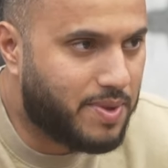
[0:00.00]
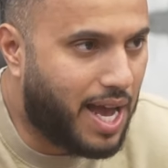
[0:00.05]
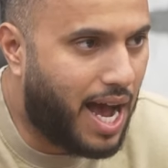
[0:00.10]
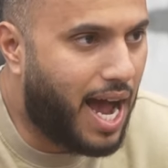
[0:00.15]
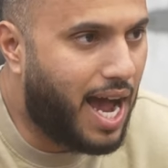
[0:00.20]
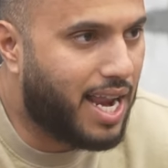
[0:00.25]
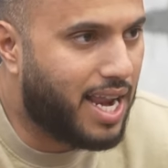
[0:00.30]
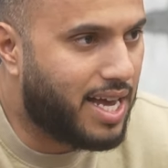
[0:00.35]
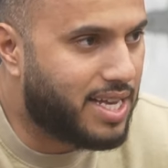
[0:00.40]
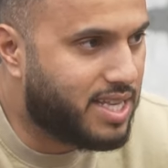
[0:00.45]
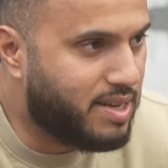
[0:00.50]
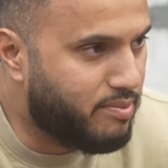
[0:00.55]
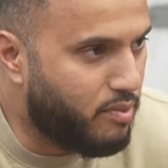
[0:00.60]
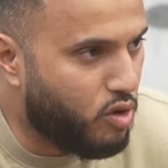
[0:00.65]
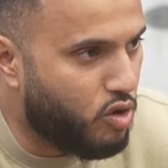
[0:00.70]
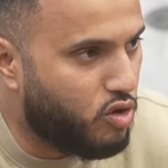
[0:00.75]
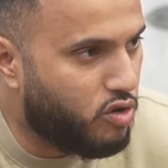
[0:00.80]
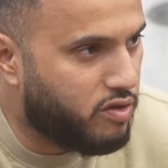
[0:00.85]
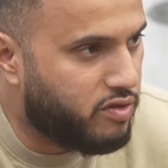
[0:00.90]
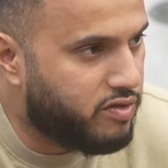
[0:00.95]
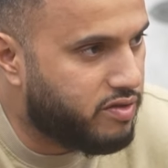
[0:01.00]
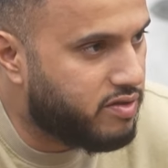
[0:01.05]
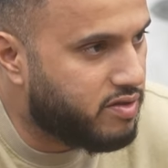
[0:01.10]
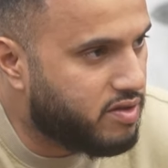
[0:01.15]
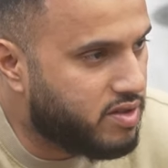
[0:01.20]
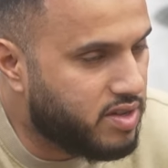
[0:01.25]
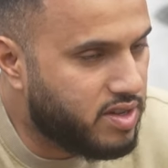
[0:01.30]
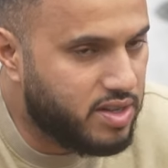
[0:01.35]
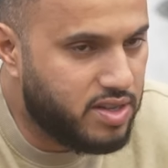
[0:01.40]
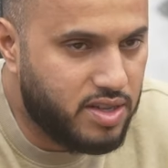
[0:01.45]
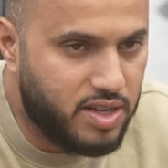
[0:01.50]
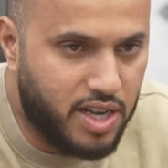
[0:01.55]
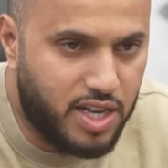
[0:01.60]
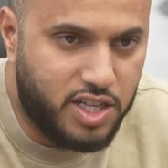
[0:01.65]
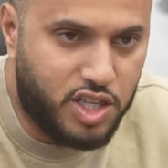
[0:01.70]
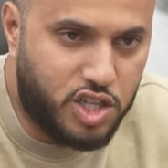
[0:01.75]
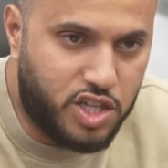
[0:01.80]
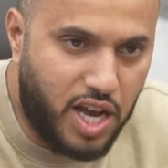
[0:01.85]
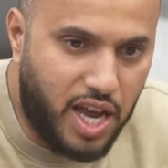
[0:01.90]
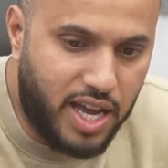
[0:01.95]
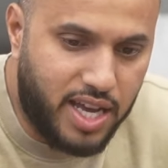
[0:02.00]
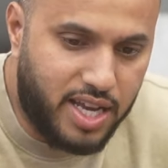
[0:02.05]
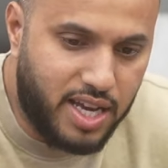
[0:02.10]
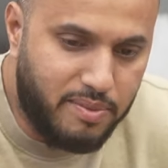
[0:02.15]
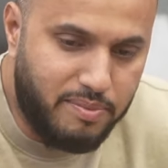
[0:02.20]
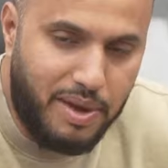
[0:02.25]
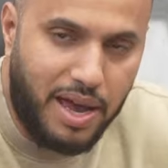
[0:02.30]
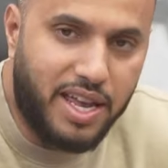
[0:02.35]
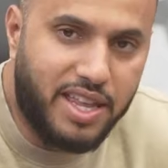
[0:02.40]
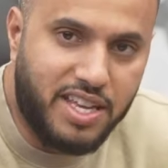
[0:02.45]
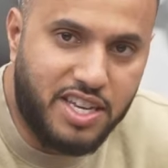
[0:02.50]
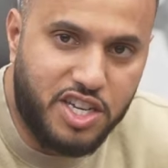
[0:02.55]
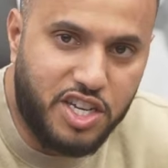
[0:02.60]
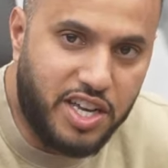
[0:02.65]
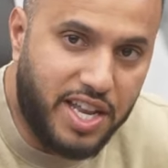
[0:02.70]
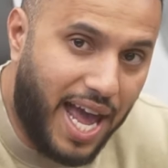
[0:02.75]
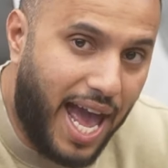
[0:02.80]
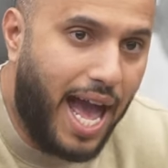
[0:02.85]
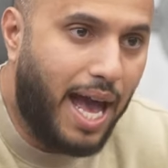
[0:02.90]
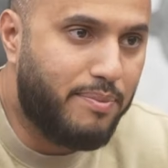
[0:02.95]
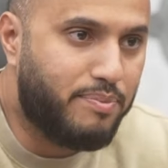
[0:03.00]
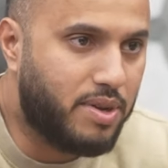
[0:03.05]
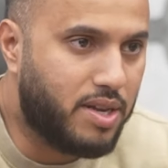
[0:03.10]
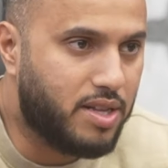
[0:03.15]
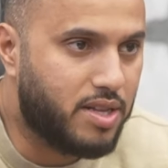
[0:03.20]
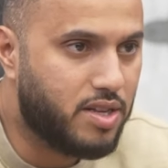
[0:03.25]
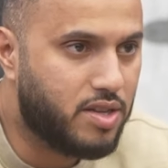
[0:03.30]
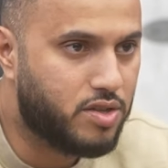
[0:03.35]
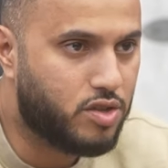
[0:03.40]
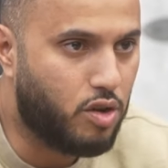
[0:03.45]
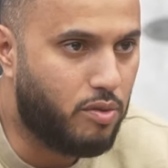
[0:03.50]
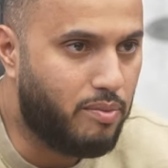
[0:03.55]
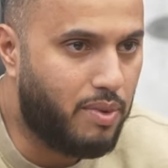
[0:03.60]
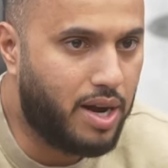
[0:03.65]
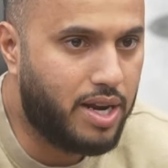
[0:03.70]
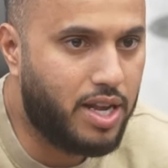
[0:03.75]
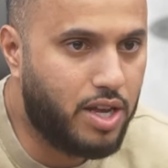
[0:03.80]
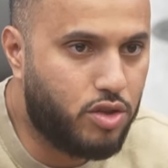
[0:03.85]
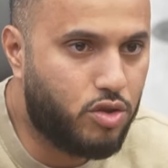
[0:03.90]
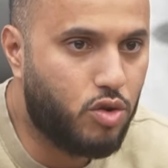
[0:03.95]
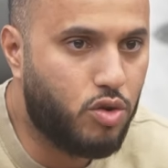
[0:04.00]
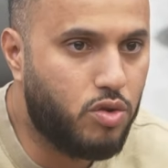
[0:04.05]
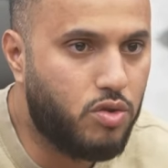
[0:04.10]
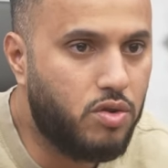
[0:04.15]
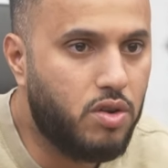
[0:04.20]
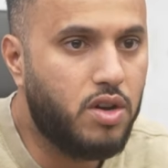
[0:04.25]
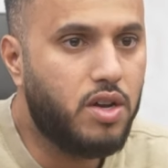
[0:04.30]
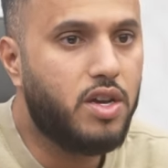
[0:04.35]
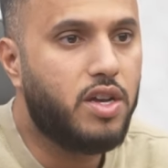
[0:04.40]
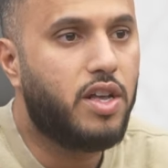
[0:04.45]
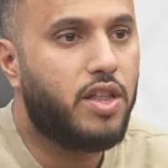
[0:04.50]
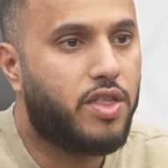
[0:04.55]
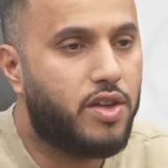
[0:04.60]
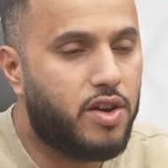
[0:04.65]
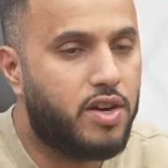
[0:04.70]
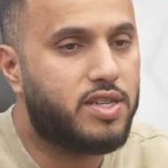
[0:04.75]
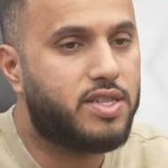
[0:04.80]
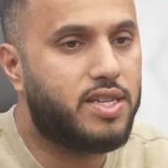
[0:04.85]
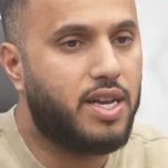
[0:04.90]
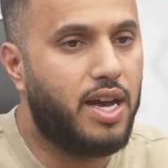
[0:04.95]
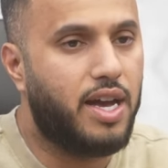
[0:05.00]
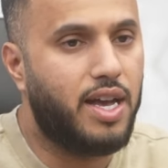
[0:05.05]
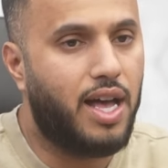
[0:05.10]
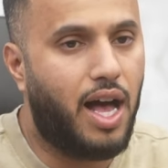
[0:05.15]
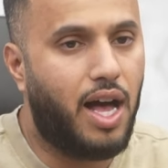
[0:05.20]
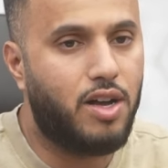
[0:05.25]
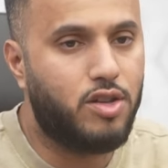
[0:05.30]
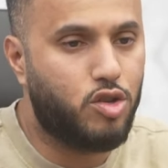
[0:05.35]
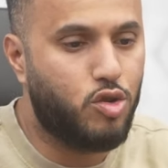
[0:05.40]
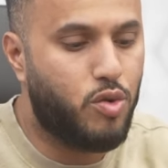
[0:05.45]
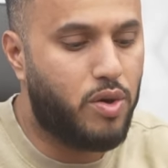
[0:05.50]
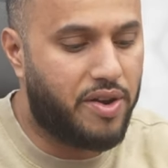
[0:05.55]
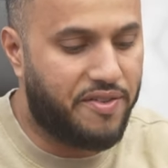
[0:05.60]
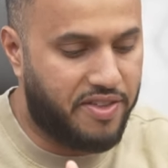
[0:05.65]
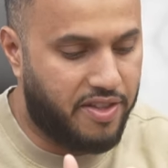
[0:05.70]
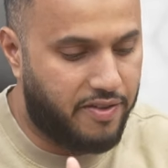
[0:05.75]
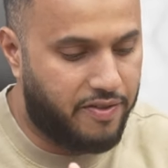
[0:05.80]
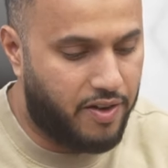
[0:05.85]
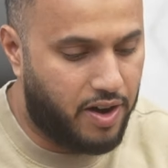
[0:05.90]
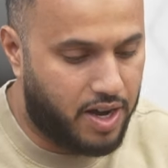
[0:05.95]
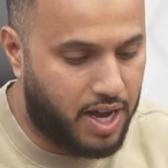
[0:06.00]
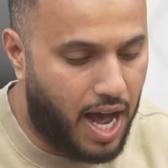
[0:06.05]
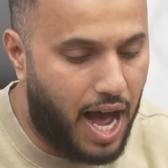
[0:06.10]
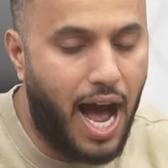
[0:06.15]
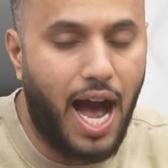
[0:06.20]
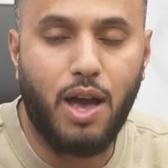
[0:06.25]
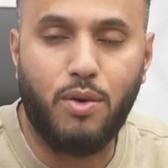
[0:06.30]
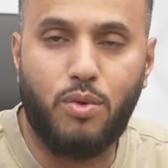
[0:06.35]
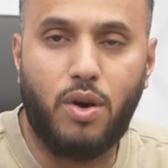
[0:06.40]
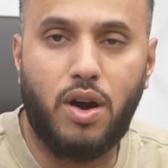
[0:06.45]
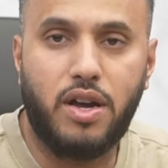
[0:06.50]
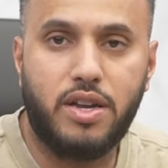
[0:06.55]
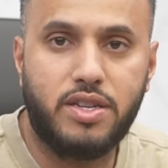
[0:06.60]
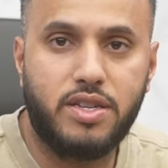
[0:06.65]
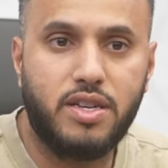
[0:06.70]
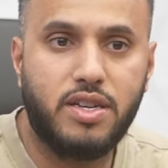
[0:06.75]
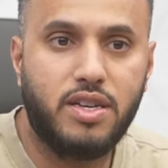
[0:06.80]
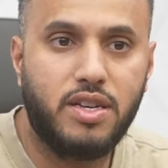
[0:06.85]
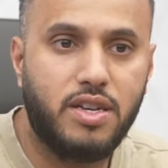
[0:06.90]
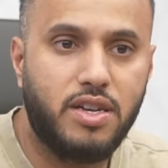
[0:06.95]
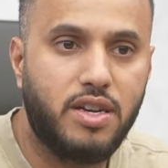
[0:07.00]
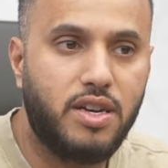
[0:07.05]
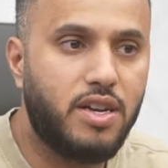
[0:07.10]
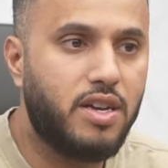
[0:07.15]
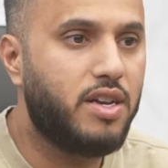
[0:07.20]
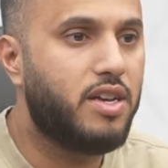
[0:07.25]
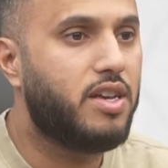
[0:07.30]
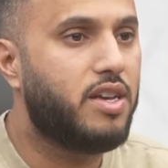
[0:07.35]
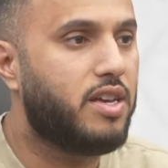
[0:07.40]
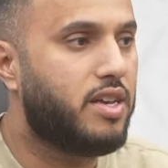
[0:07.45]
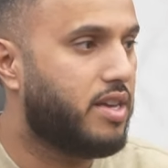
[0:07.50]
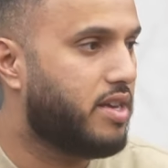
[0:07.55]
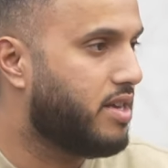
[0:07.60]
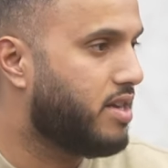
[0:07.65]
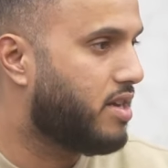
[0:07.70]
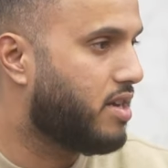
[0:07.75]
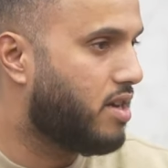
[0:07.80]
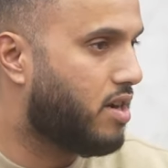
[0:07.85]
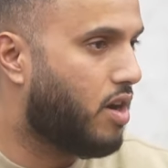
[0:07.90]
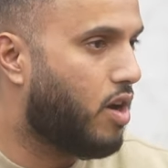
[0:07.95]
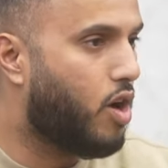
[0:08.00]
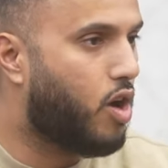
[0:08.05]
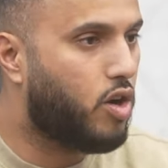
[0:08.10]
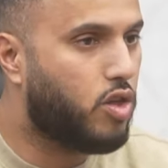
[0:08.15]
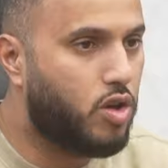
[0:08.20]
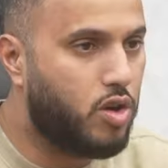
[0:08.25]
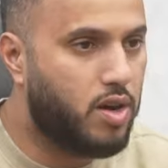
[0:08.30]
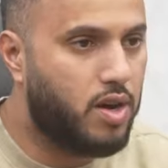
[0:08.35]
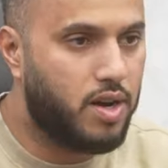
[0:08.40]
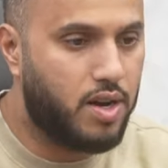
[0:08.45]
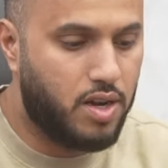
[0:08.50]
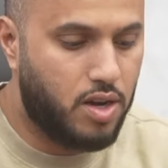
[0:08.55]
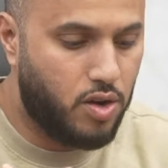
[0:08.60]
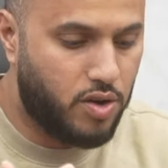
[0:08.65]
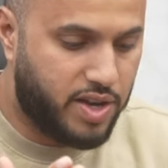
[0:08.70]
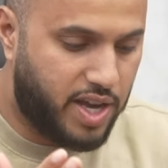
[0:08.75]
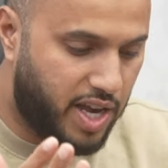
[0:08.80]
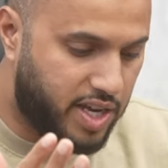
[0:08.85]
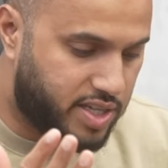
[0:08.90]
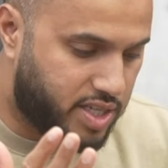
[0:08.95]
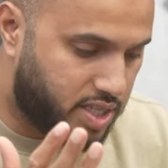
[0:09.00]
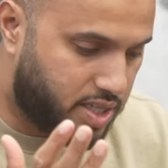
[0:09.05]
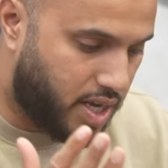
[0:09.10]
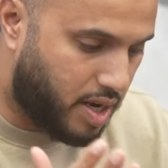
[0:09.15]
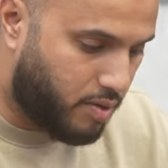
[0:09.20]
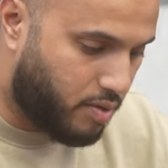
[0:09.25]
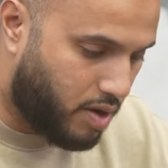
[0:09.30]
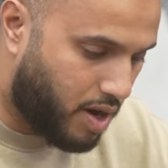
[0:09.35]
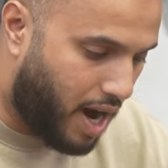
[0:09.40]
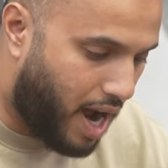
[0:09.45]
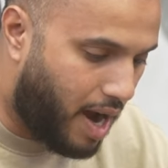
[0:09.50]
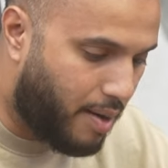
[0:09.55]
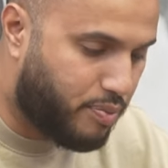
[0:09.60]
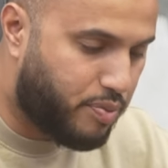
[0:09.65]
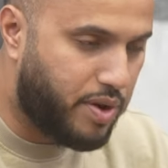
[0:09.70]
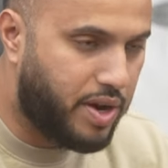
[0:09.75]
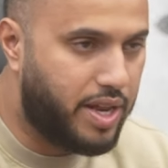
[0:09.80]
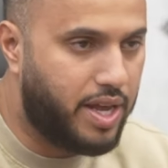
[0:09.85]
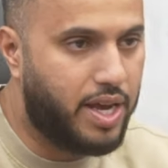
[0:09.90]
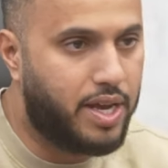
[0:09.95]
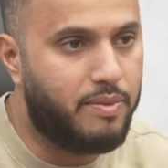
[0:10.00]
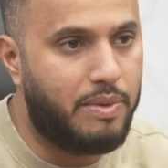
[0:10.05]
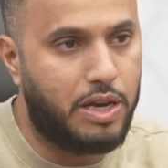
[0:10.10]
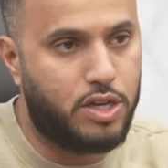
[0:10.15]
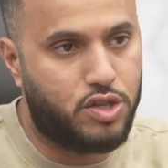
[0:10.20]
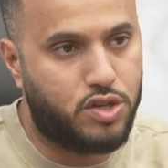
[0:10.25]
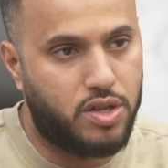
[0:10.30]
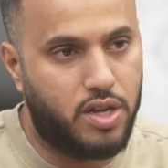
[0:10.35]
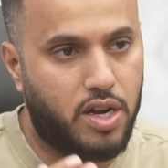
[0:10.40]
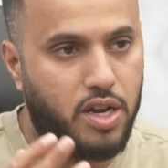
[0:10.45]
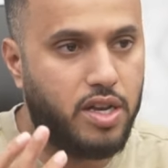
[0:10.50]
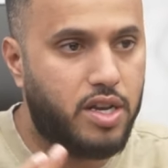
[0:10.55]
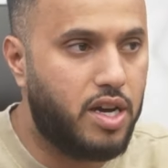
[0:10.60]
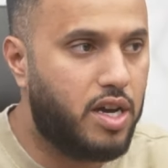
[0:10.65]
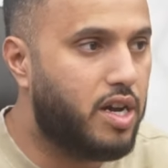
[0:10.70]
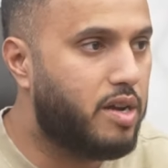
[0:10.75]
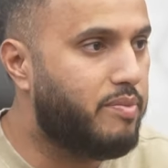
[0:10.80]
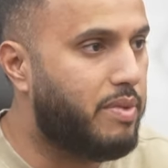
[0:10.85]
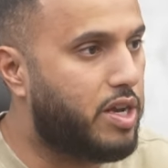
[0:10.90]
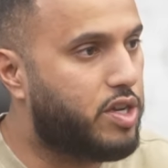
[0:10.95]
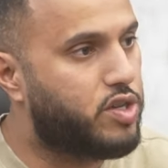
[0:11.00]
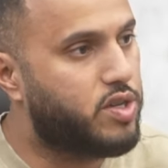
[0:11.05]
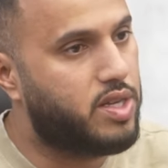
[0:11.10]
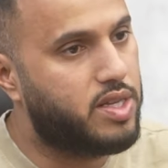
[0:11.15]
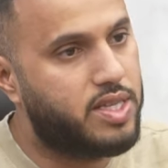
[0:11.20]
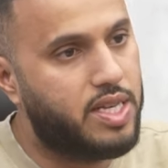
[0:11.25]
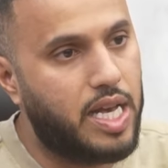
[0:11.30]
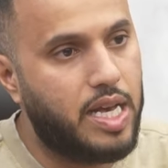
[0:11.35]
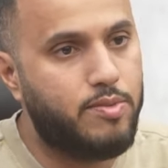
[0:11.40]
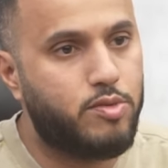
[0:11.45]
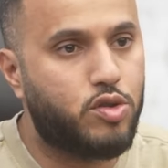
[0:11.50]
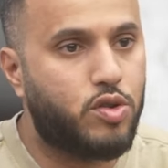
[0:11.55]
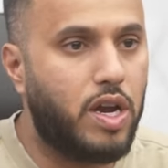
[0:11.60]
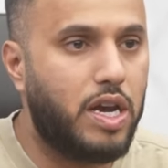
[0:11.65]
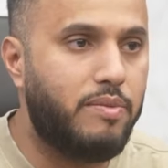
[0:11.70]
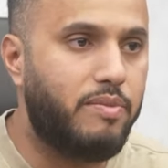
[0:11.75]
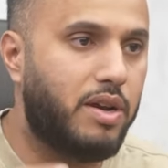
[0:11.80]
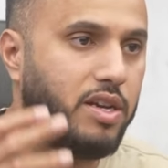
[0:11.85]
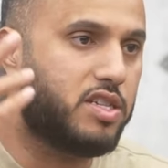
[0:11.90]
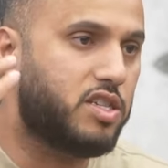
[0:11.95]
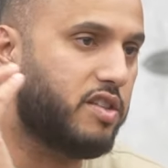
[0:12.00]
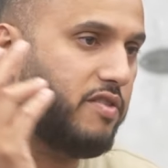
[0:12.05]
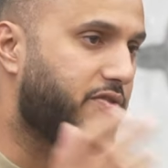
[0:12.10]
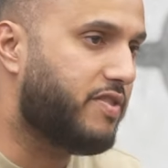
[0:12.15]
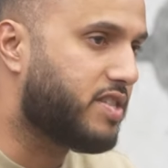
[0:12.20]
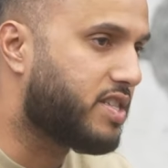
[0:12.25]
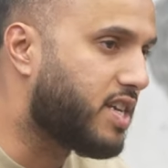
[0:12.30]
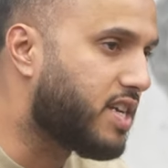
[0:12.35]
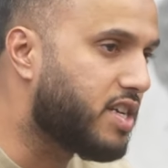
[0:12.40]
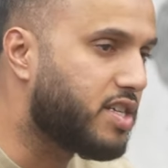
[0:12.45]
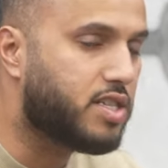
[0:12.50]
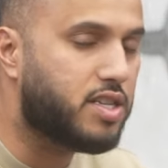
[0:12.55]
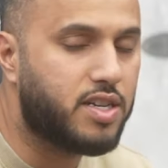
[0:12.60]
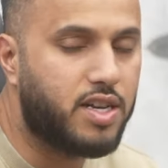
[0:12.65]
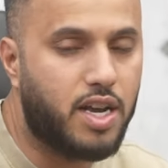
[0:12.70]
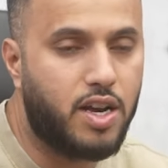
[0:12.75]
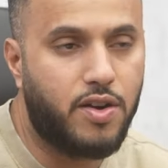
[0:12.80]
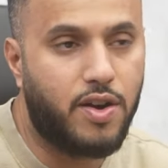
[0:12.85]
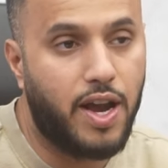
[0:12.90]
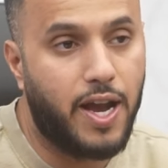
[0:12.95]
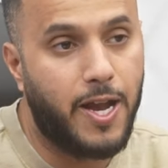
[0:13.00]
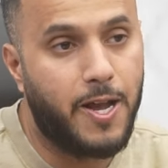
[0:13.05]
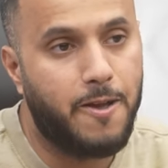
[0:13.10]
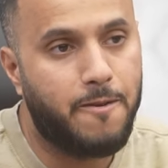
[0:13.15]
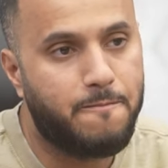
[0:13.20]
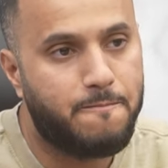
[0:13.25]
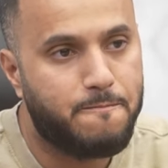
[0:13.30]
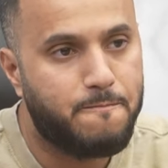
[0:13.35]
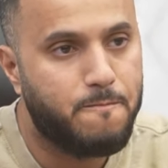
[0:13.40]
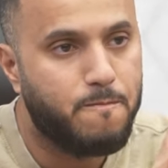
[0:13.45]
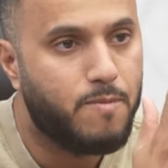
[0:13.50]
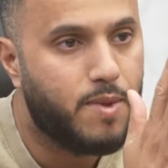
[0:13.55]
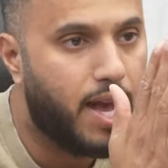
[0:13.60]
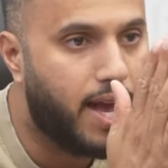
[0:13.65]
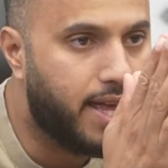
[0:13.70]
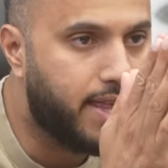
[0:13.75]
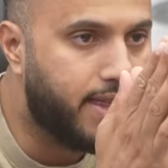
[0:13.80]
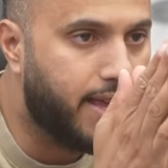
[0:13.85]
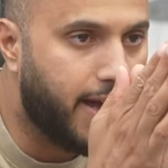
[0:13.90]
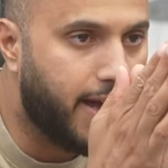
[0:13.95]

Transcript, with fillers: I like to move and shake and make shit happen. So Monday through Thursday, I'll do whatever the fuck I need. All the locations that we're operating, make sure they're good, make sure the team's great, make sure the facility's looking great. And